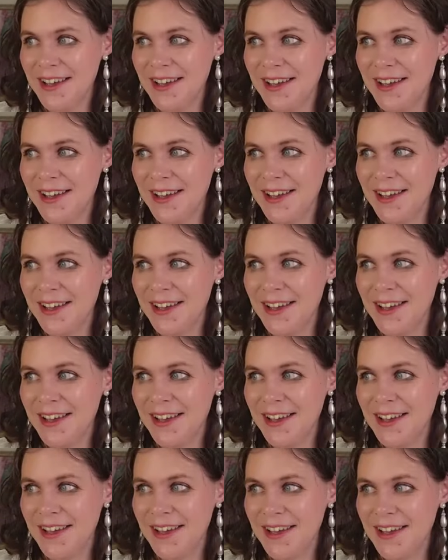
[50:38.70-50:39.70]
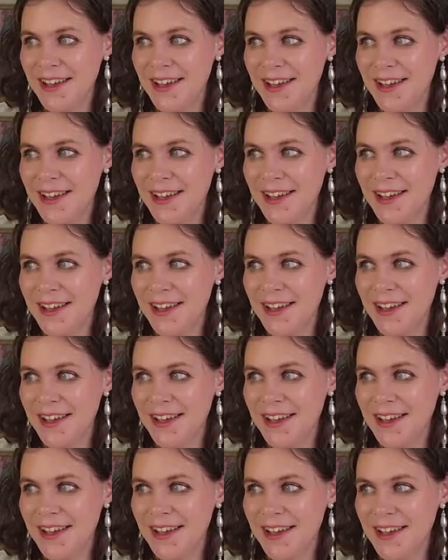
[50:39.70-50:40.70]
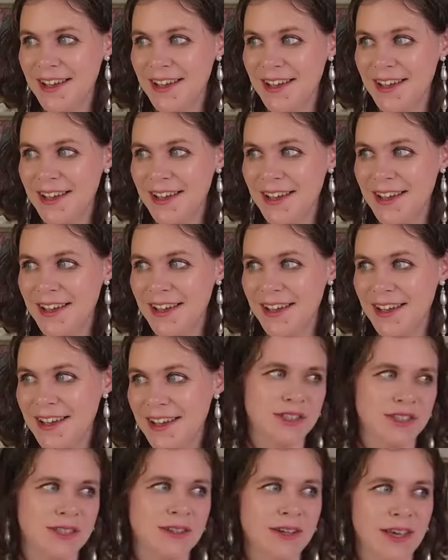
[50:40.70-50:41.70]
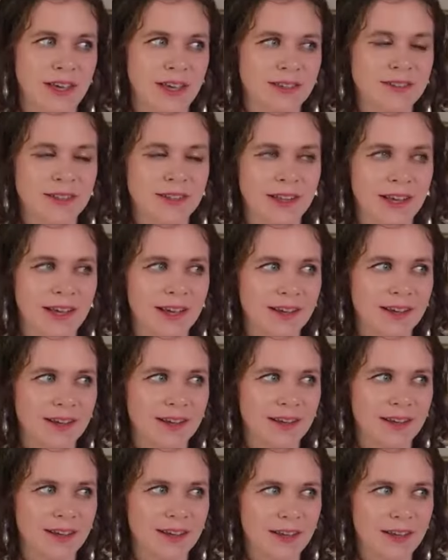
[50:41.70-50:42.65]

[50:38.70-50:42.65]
yeah, oh, everything I said about how we're not just looking to like